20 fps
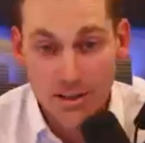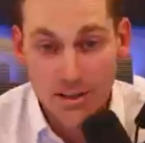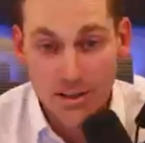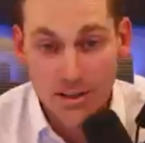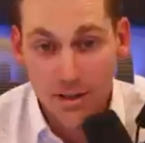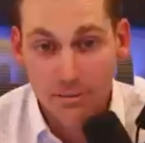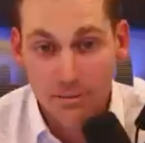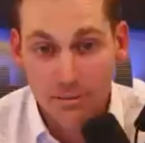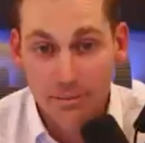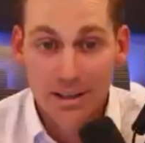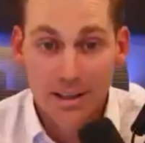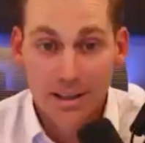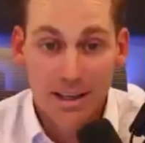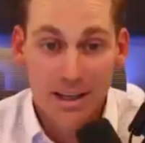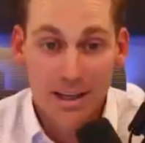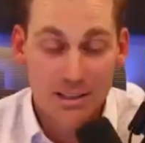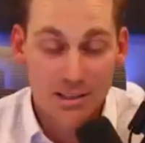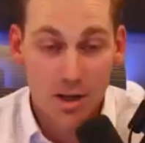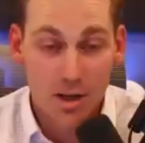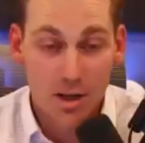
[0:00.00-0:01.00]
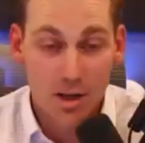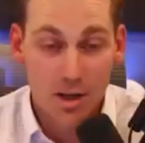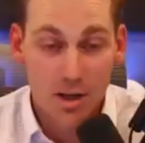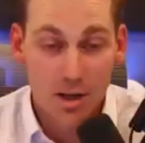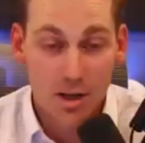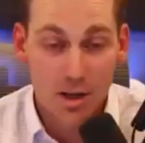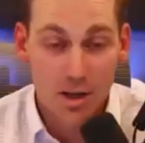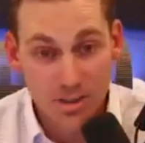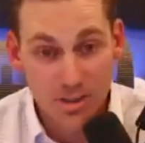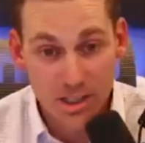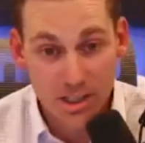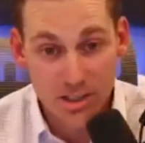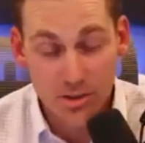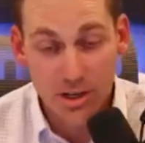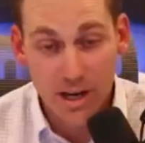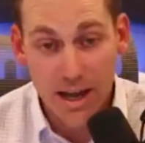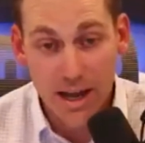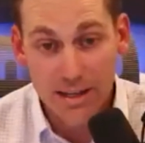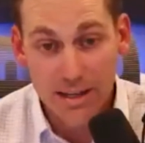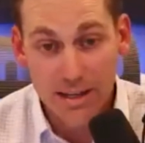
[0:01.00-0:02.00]
So as always, appreciate you
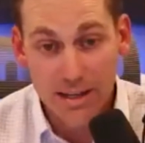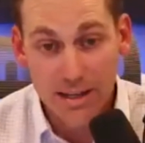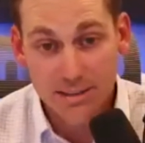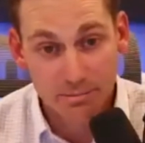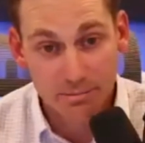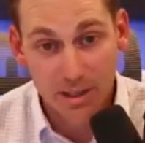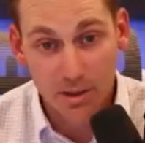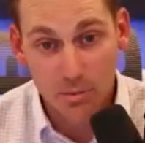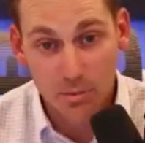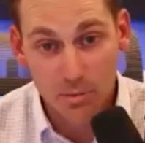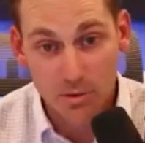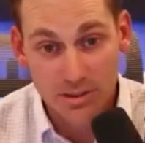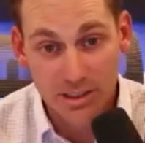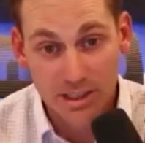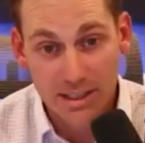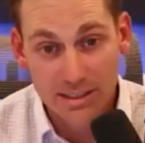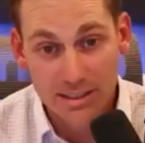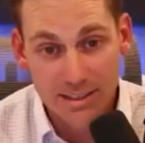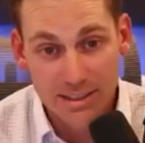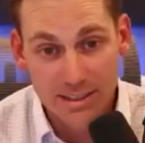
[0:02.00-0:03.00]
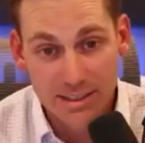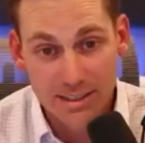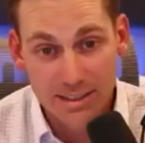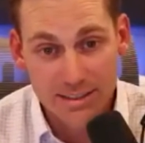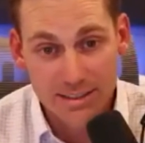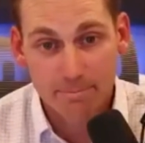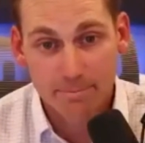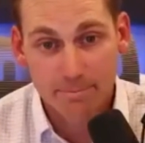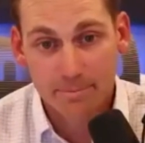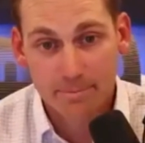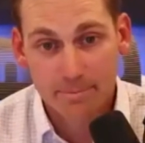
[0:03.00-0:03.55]
guys, and we'll see you guys next time.